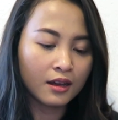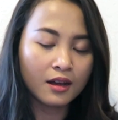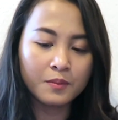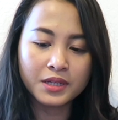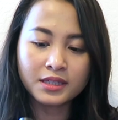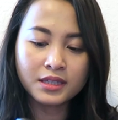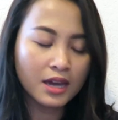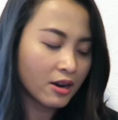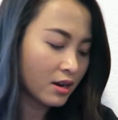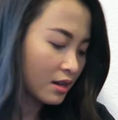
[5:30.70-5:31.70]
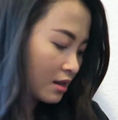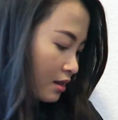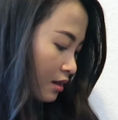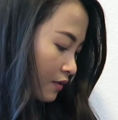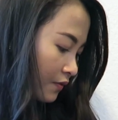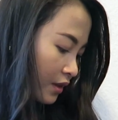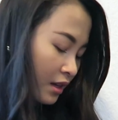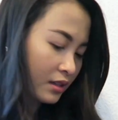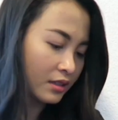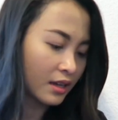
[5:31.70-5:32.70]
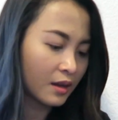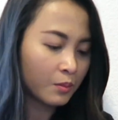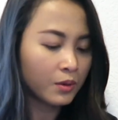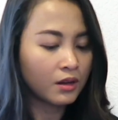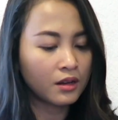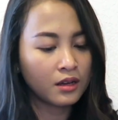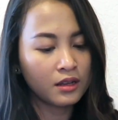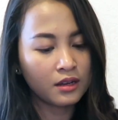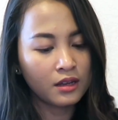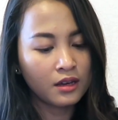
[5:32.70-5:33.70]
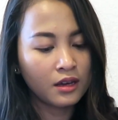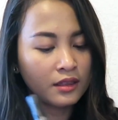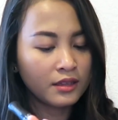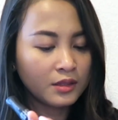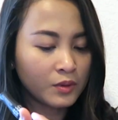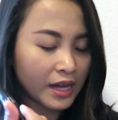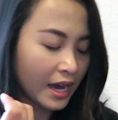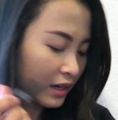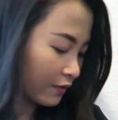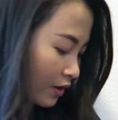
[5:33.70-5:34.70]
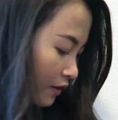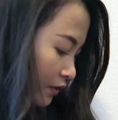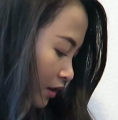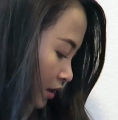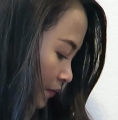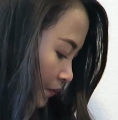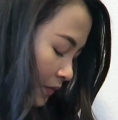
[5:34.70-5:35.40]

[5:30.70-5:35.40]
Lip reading: a mascara and a tampon. This one I had it forever.